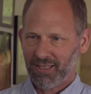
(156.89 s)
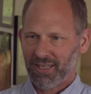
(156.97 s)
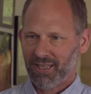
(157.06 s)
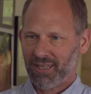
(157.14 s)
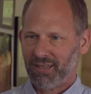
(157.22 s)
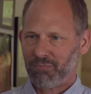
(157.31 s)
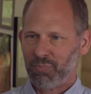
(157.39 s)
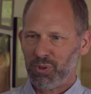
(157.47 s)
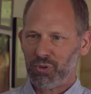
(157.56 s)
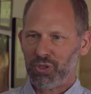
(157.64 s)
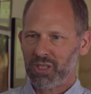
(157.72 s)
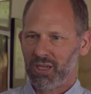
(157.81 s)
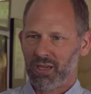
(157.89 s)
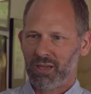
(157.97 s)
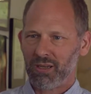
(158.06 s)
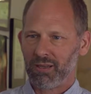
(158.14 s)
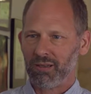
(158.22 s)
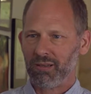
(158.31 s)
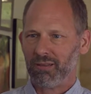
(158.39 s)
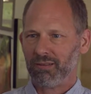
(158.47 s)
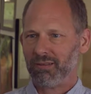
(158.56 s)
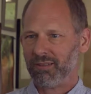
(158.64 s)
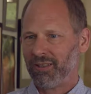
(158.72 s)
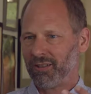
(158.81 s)
And then building
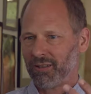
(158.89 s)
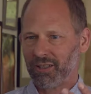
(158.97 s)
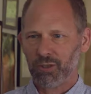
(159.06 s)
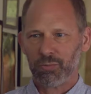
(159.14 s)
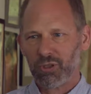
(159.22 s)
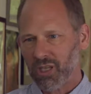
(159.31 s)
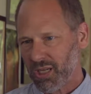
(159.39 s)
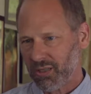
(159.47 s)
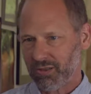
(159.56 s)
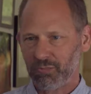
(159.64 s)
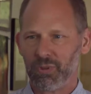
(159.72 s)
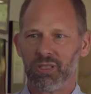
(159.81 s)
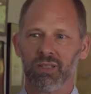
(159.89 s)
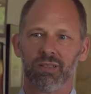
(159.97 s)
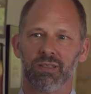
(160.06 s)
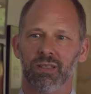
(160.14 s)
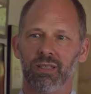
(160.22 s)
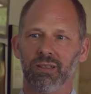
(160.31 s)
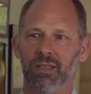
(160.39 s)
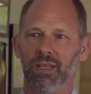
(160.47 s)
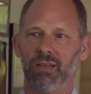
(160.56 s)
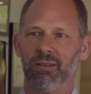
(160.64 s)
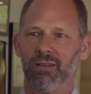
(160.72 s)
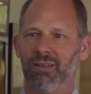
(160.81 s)
on the communication piece,
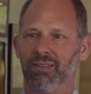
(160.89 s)
that